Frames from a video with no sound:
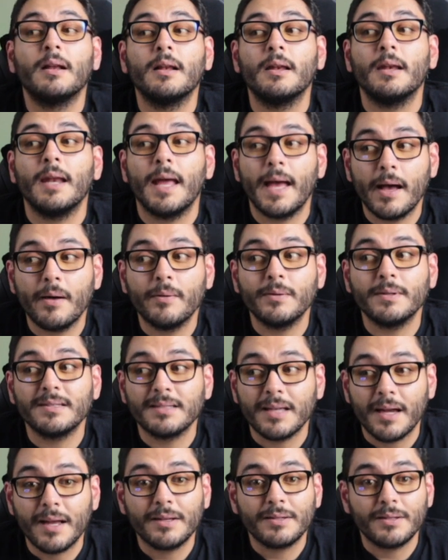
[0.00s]
Now it's
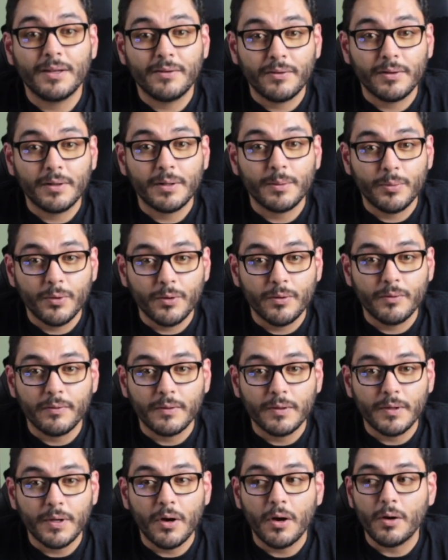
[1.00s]
scientifically
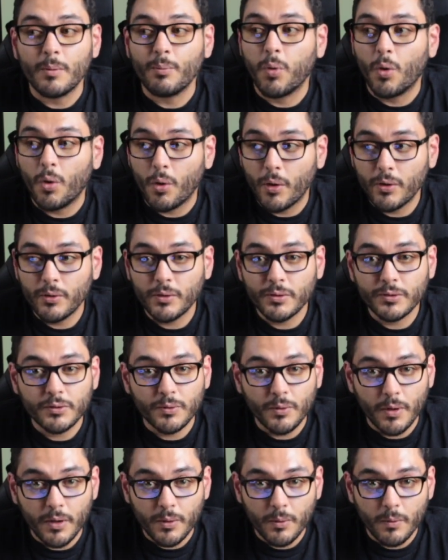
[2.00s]
proven. There are portals
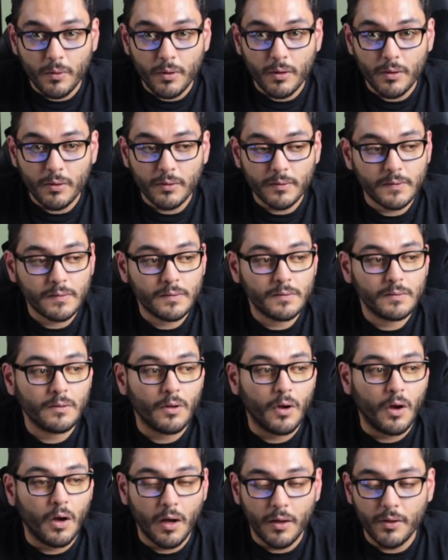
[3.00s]
to other worlds.
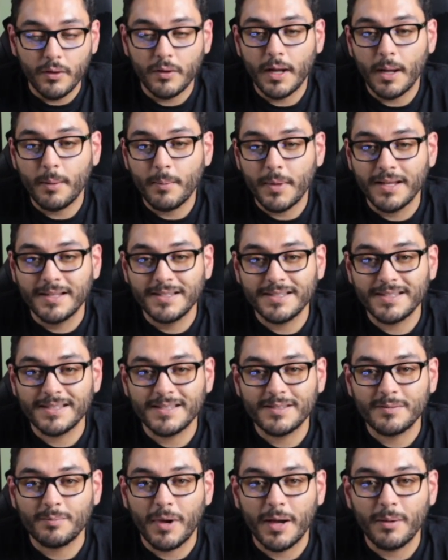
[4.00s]
Other
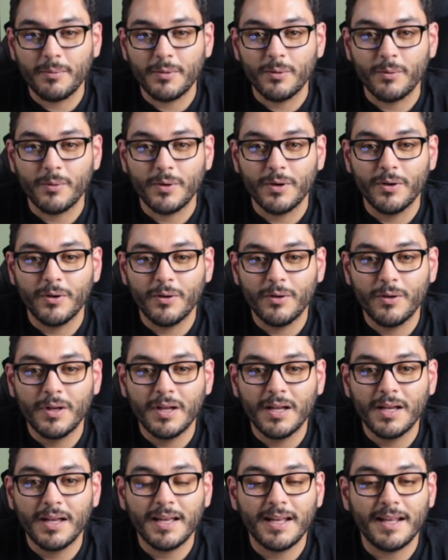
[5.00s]
dimensions might be real.
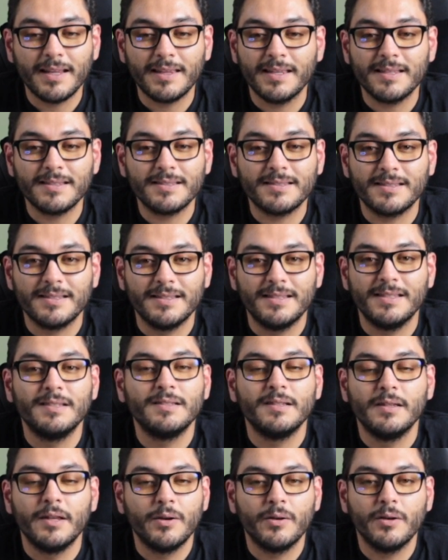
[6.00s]
This
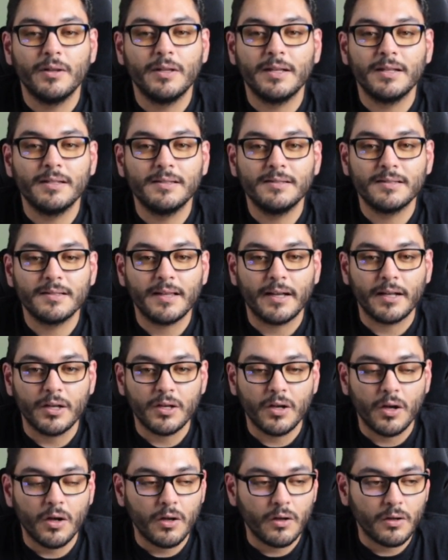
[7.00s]
literally is just like
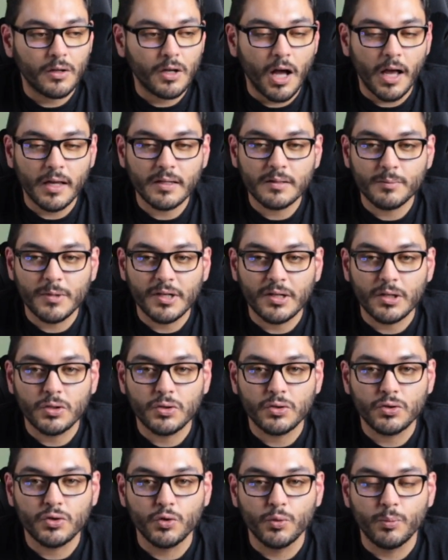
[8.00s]
a cosmic
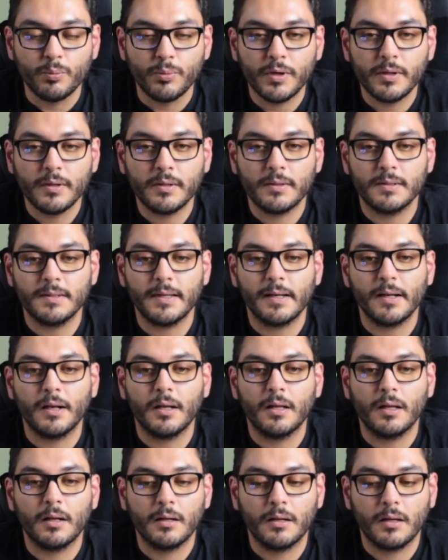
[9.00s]
soup, like a
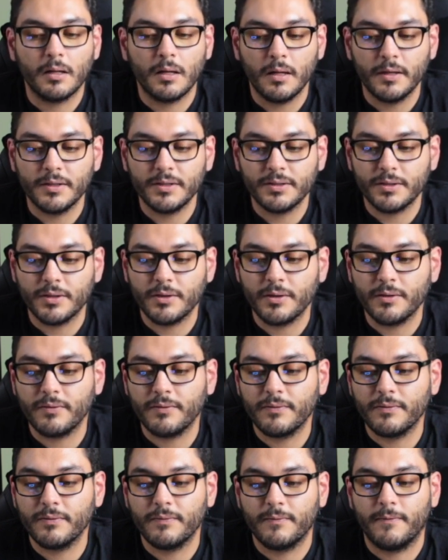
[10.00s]
cluster
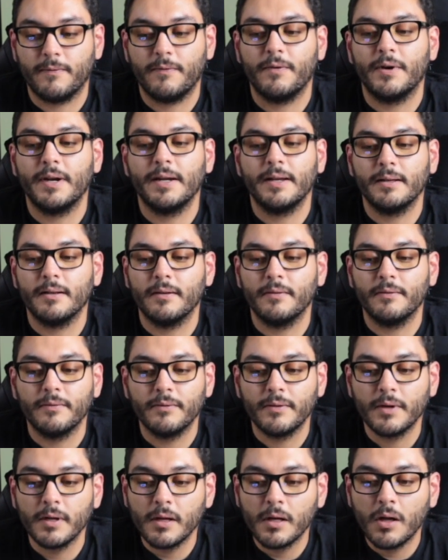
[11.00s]
freak
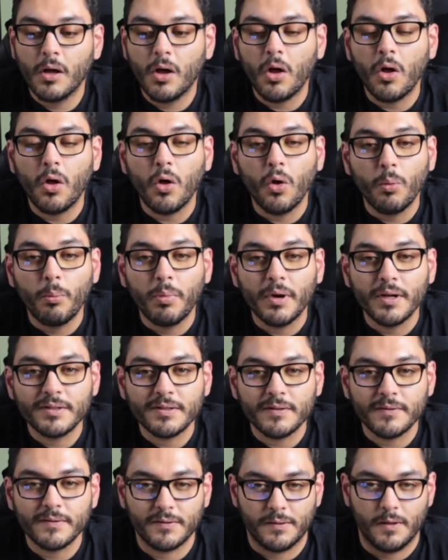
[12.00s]
of whole
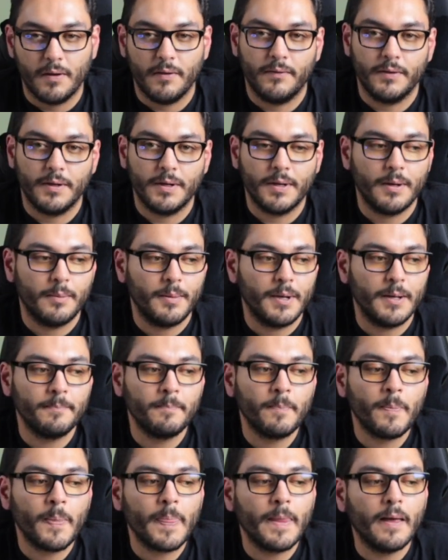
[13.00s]
bunch of stuff. You know what
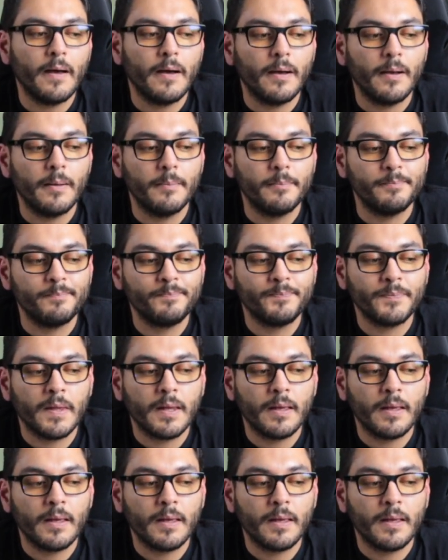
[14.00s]
I mean?